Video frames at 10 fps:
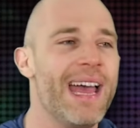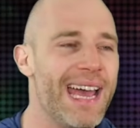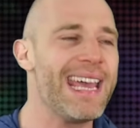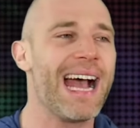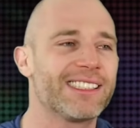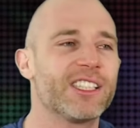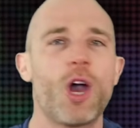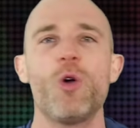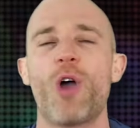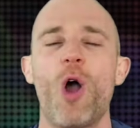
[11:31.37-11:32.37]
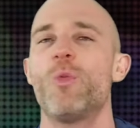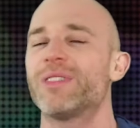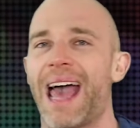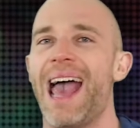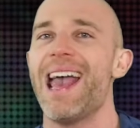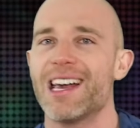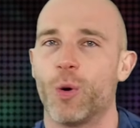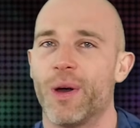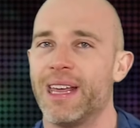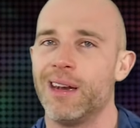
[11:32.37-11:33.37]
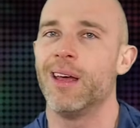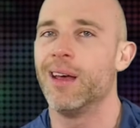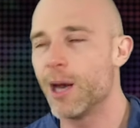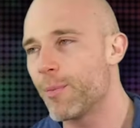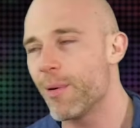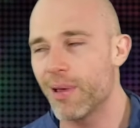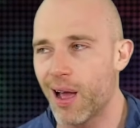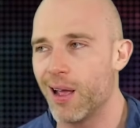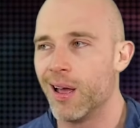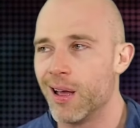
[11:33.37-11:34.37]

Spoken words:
he has to go home with the hair queen and probably like,